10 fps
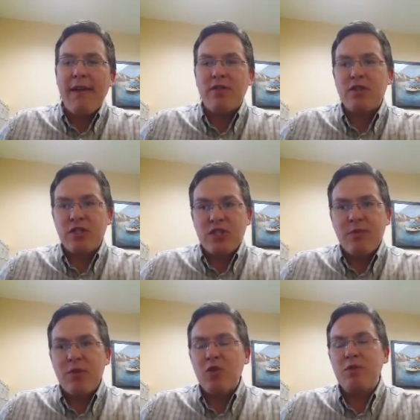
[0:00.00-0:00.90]
average
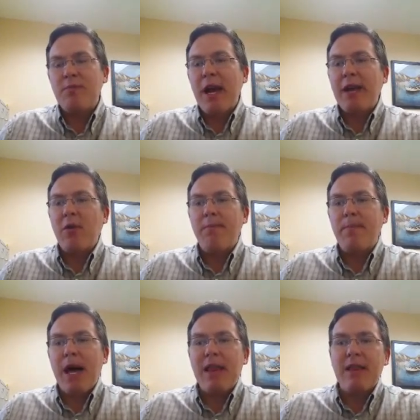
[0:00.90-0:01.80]
consumer who's buying a
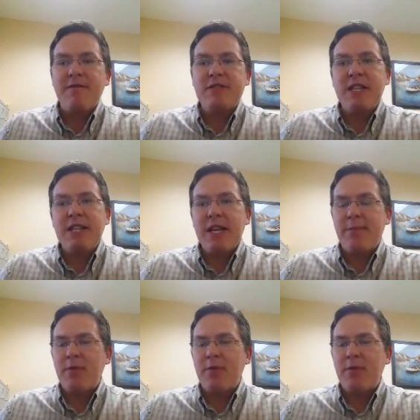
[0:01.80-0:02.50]
bottle of cetane